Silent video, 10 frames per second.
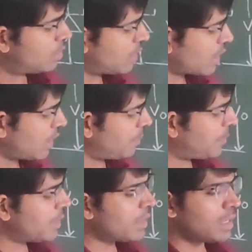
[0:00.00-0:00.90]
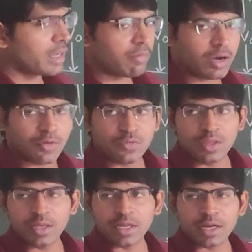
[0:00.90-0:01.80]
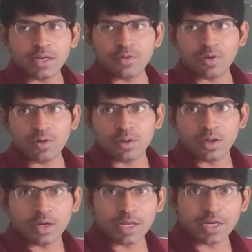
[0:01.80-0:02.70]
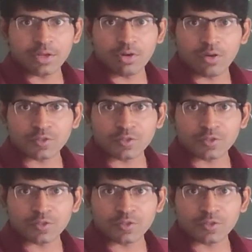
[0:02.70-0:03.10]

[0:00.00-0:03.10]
The clipping level of the negative